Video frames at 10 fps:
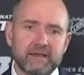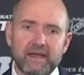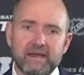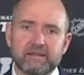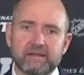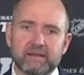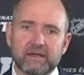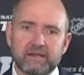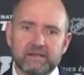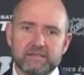anything
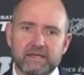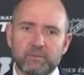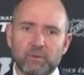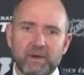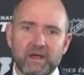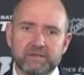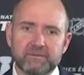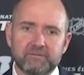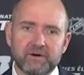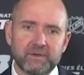that can take
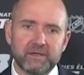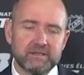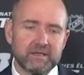momentum from you,